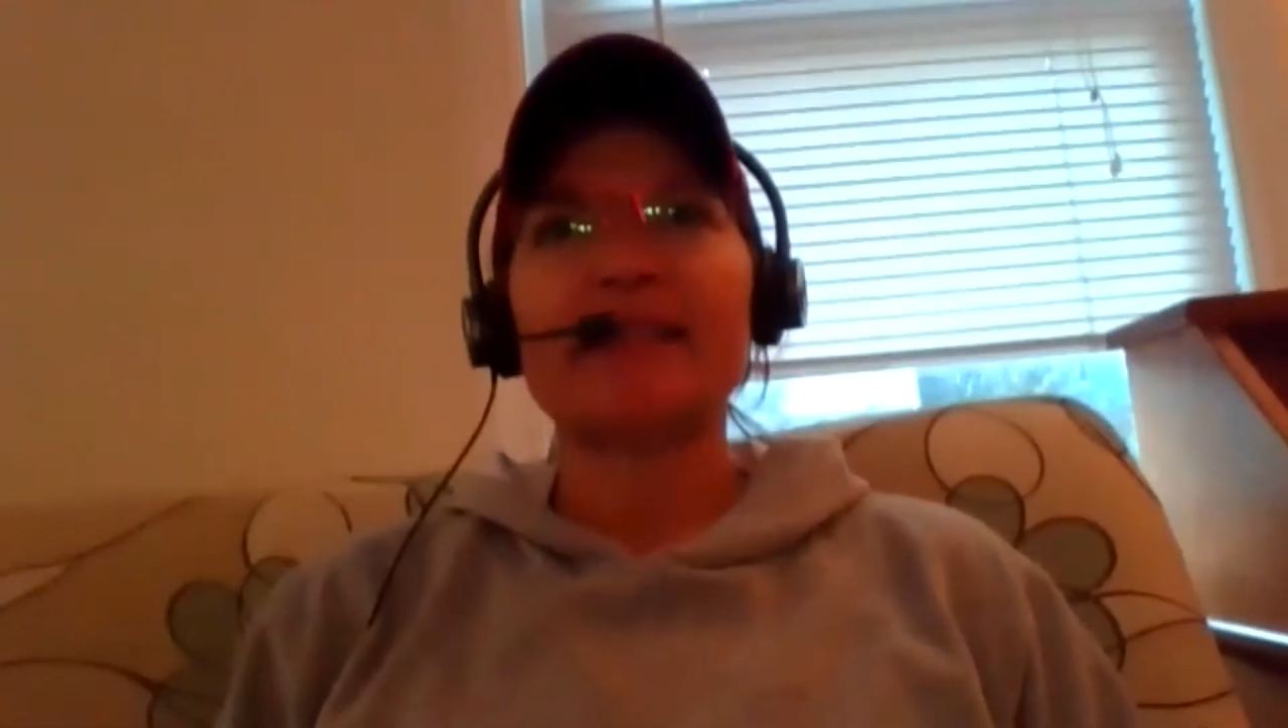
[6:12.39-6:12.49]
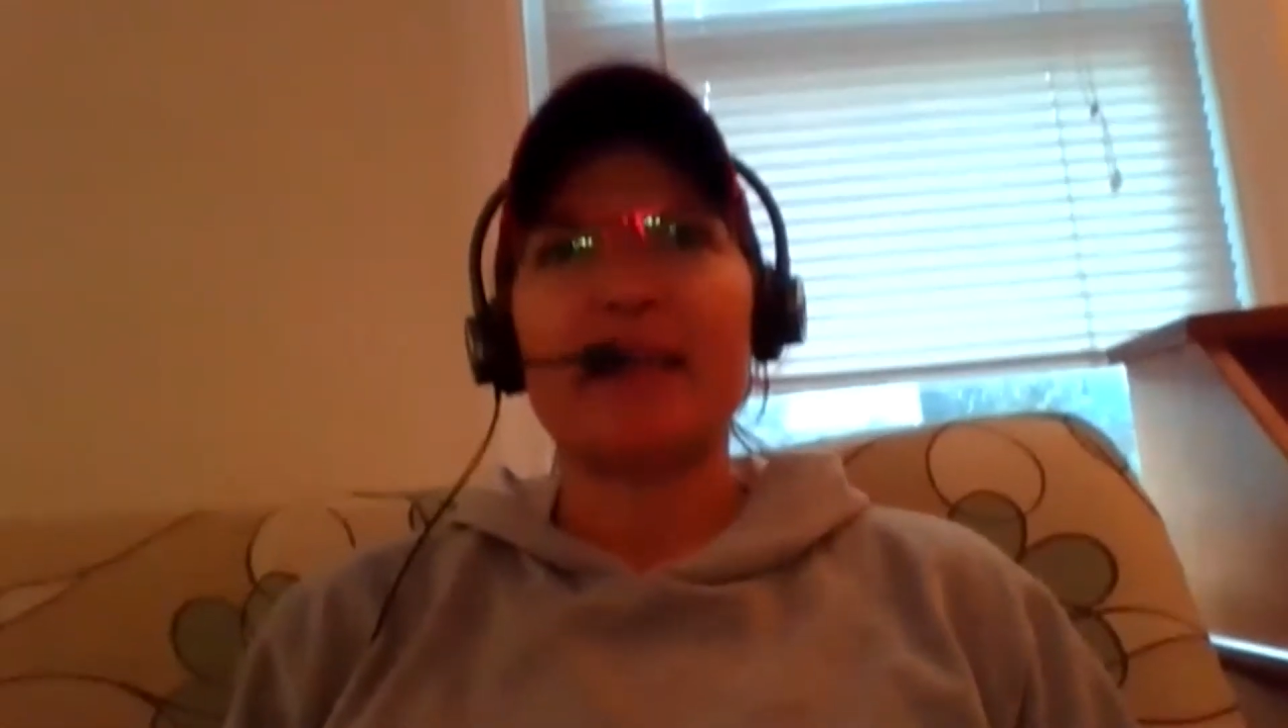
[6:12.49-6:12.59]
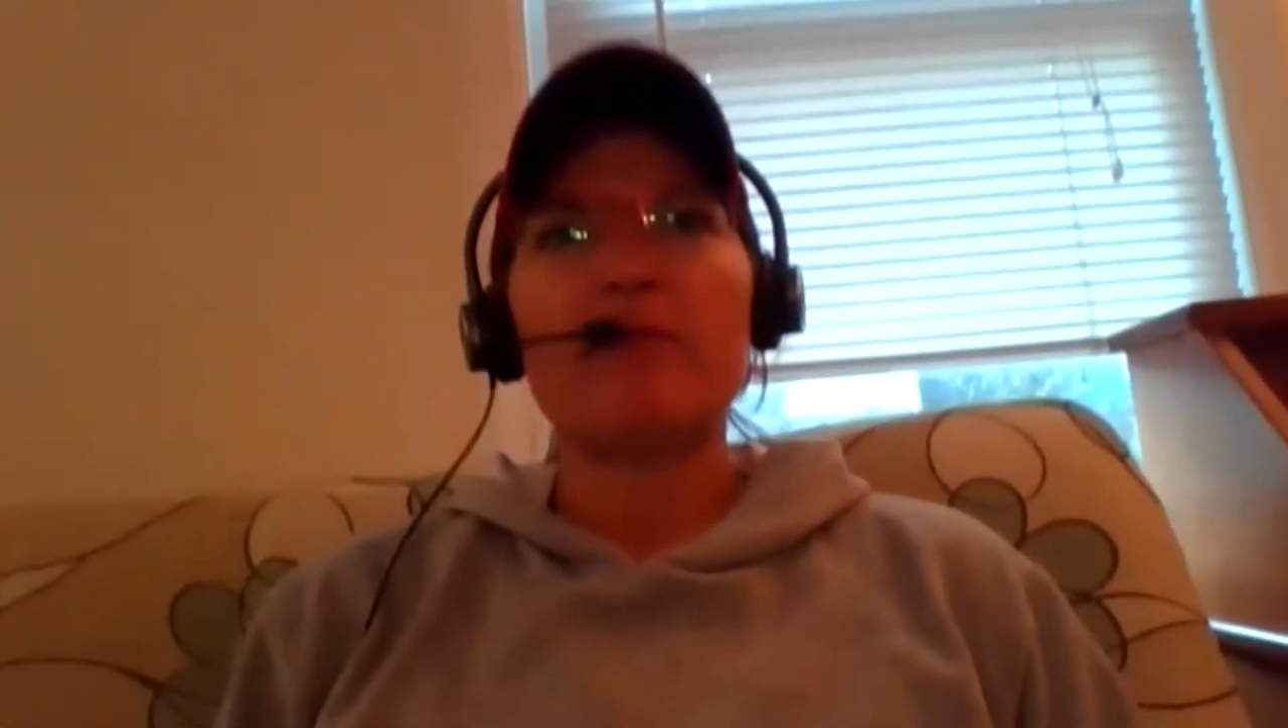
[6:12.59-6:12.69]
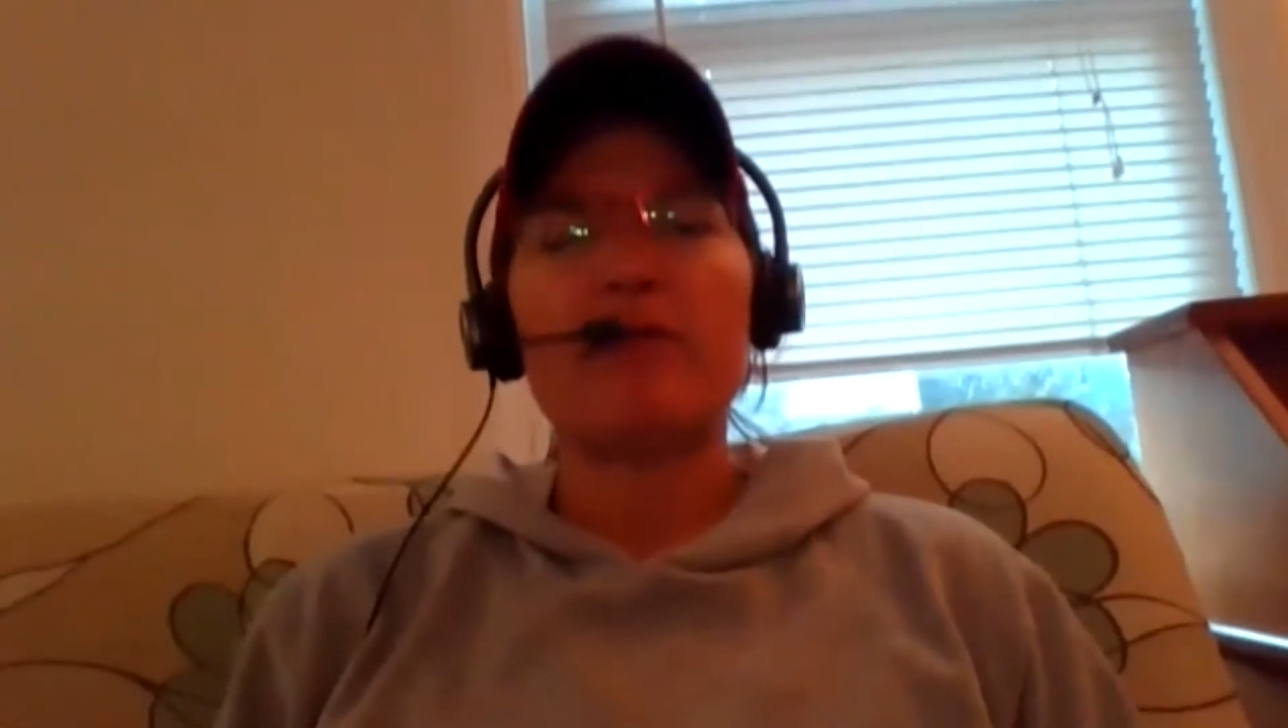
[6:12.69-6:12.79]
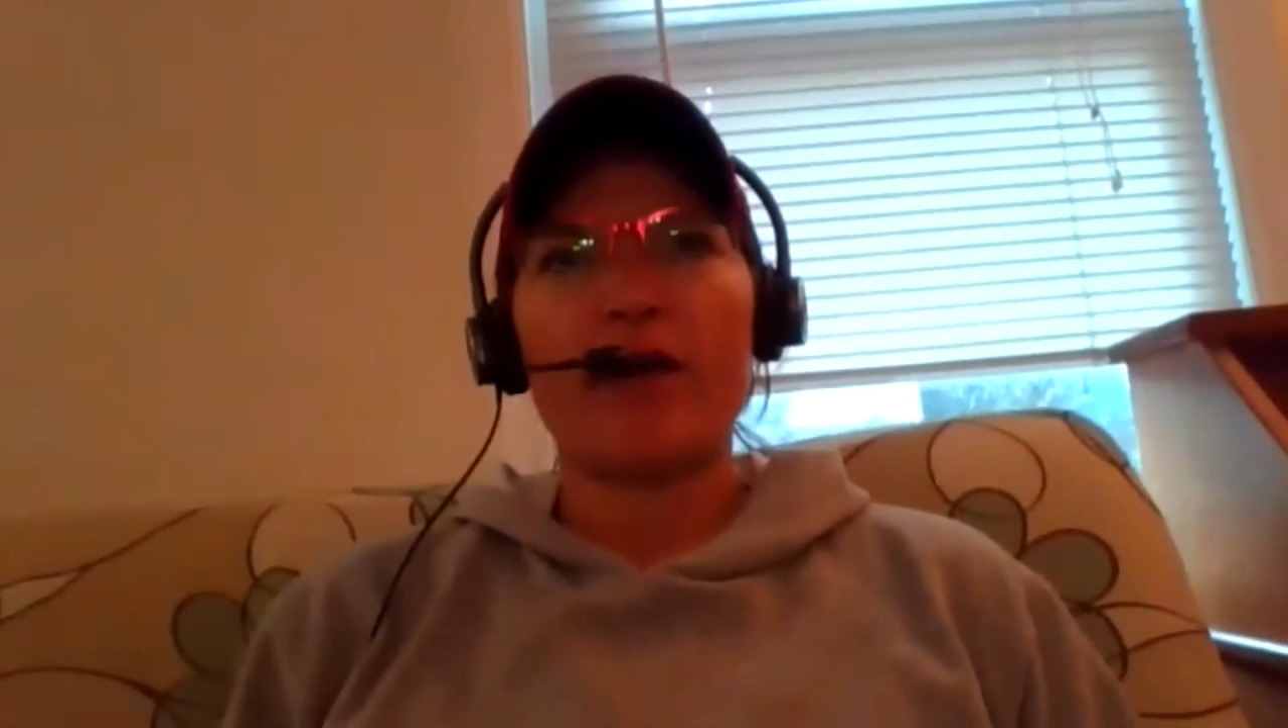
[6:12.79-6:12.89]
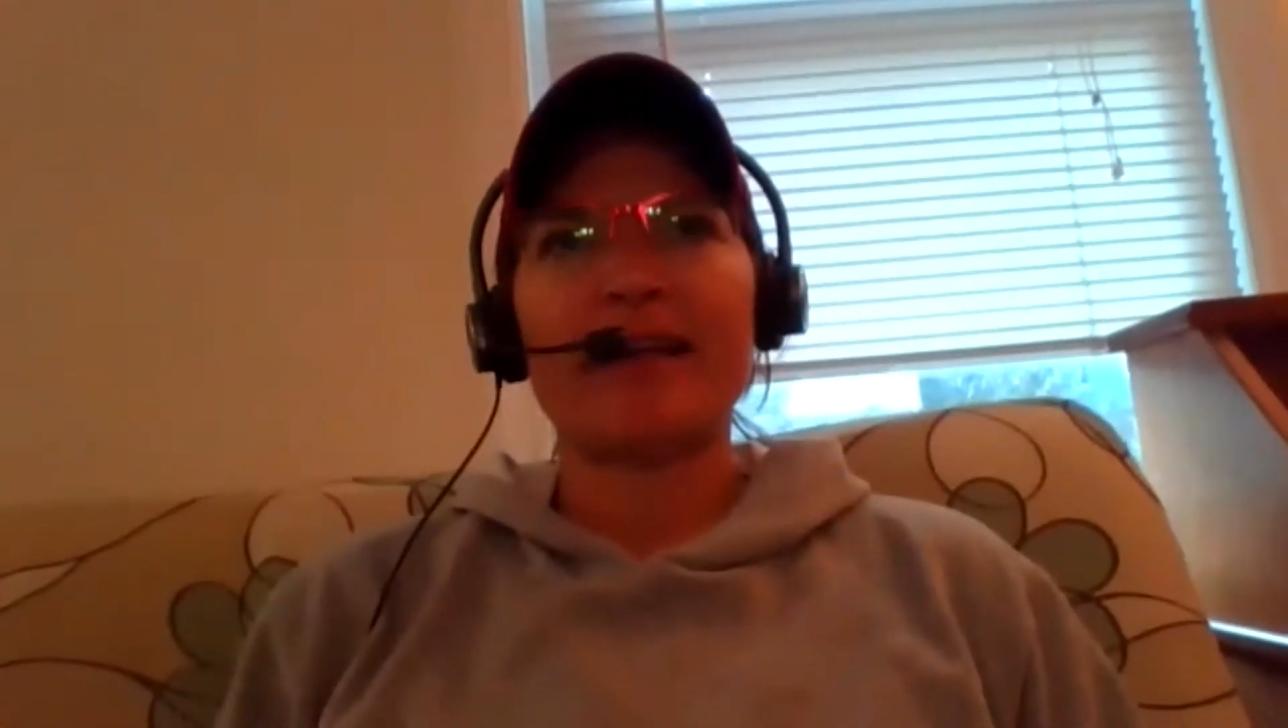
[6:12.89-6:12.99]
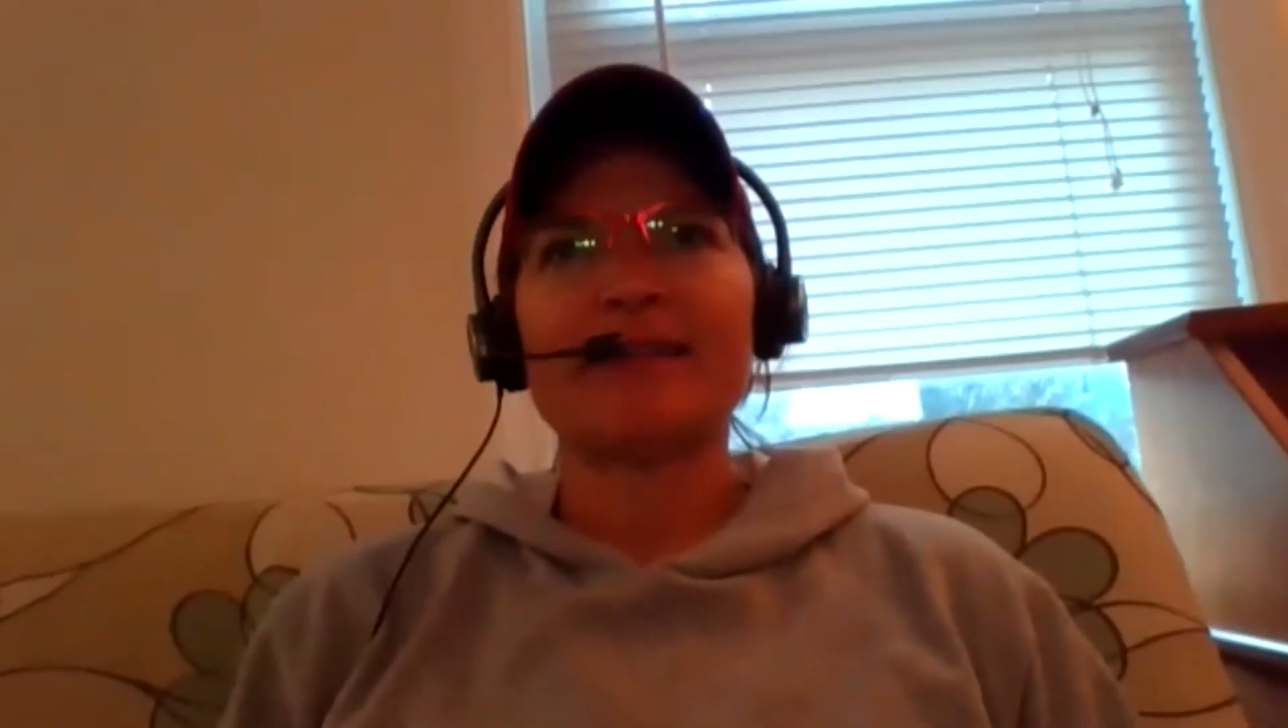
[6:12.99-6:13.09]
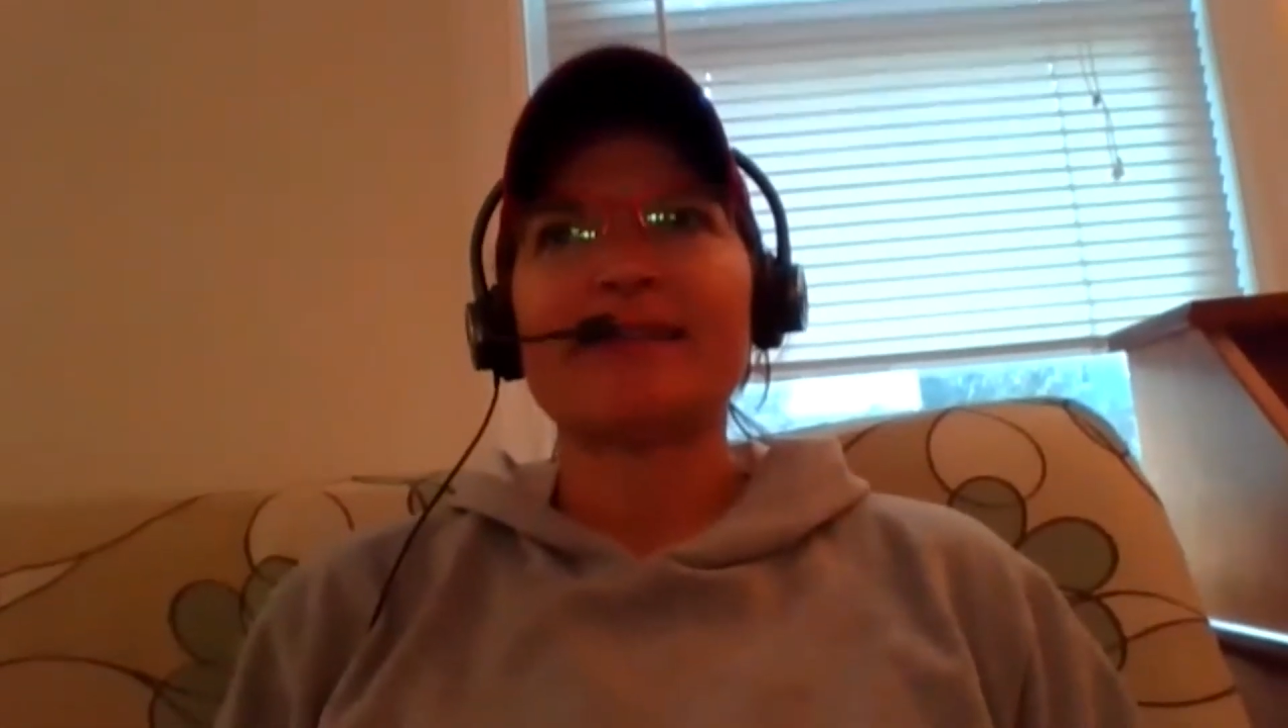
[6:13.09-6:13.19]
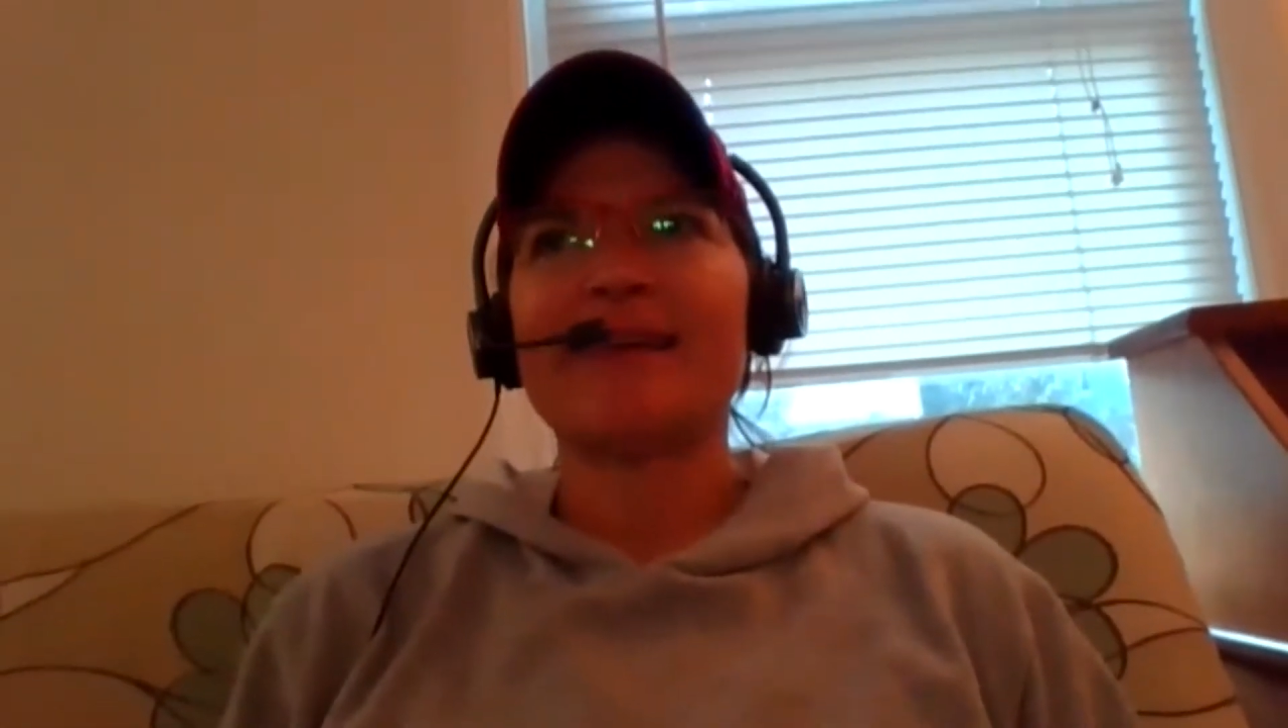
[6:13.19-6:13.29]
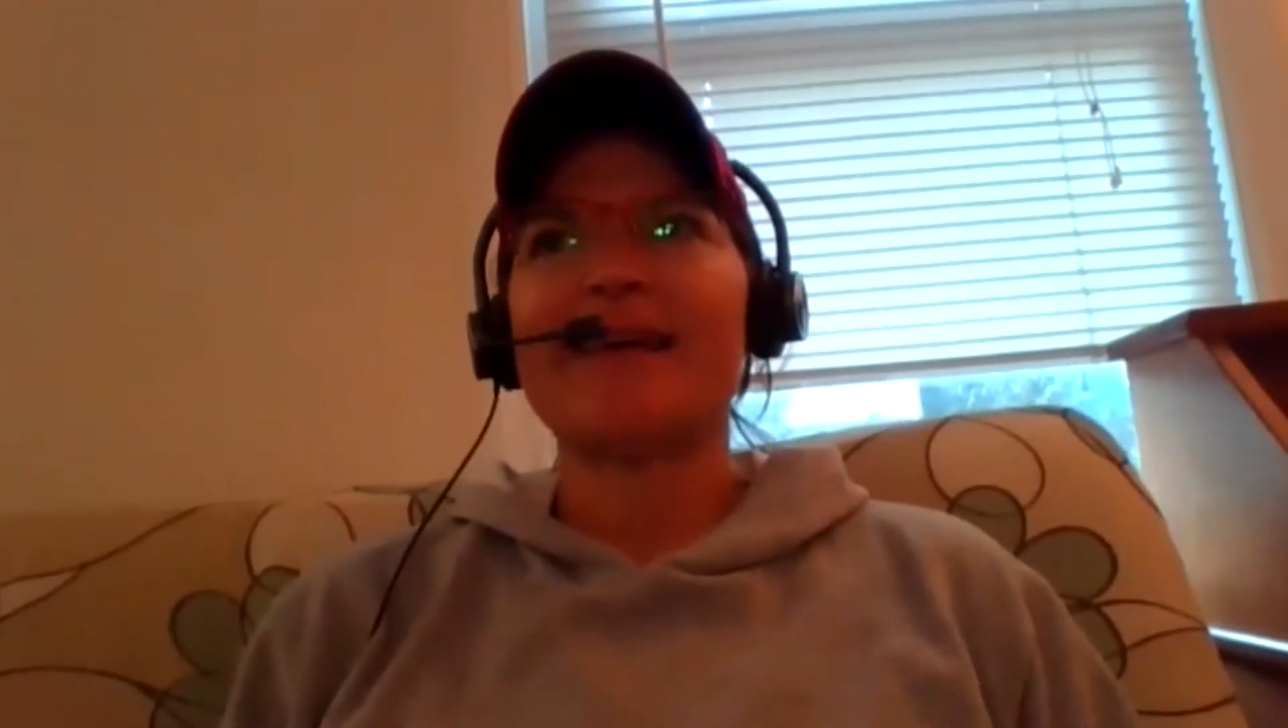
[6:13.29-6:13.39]
some
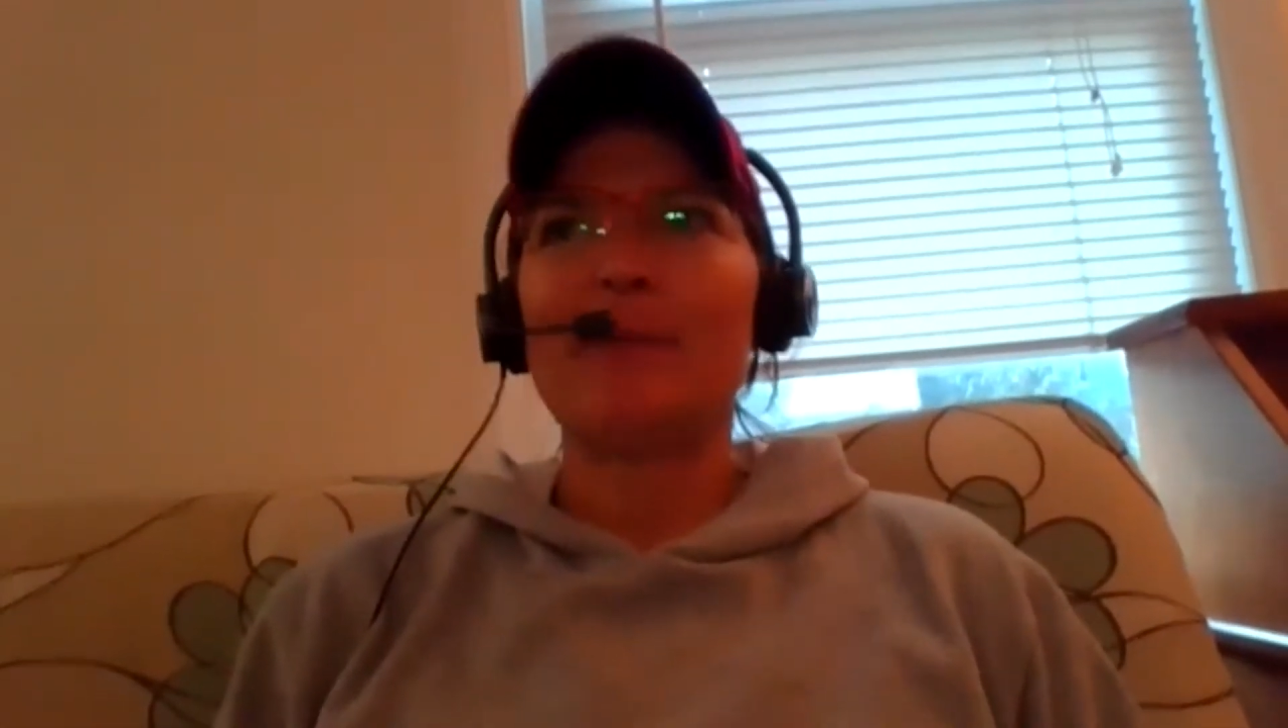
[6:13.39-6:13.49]
friends.